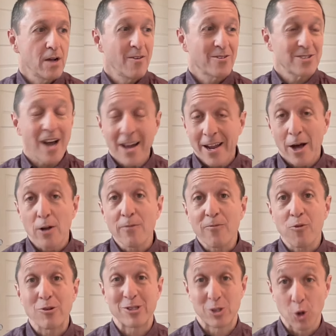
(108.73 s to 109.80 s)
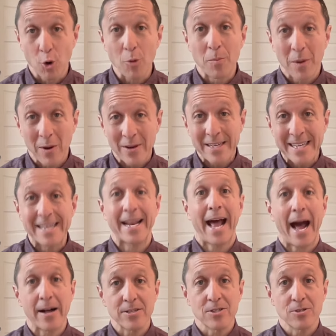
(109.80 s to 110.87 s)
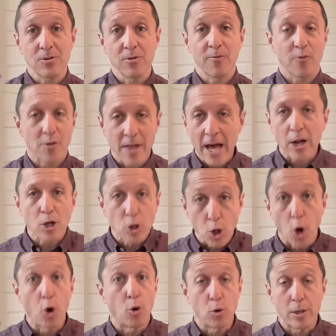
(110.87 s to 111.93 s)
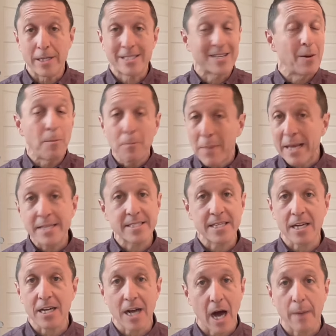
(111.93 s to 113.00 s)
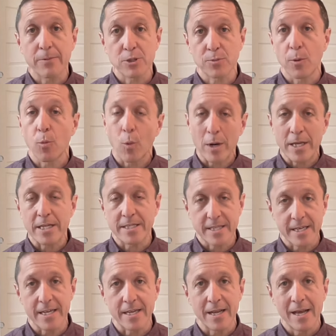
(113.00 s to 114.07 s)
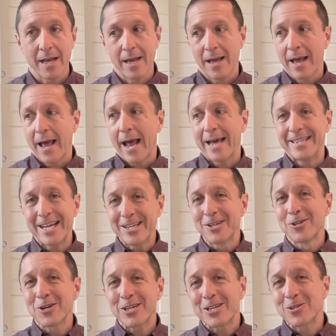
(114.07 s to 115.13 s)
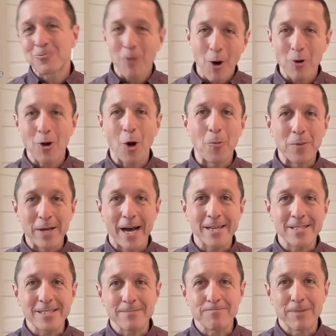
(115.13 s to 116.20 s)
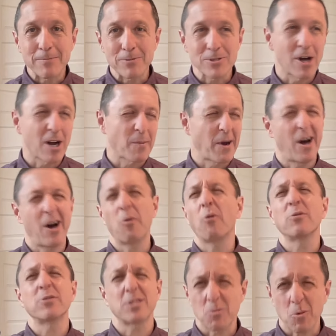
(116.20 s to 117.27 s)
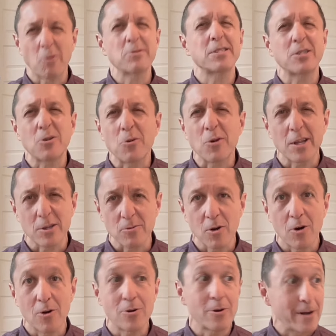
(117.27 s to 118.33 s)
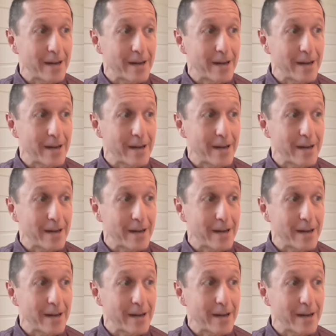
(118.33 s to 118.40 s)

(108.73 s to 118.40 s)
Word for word: Todd Helton, for his durability at altitude, for that alone, it's an amazing accomplishment what he did. And then you look at his road O P S. People talk about, oh, what was he, what was he doing on the road?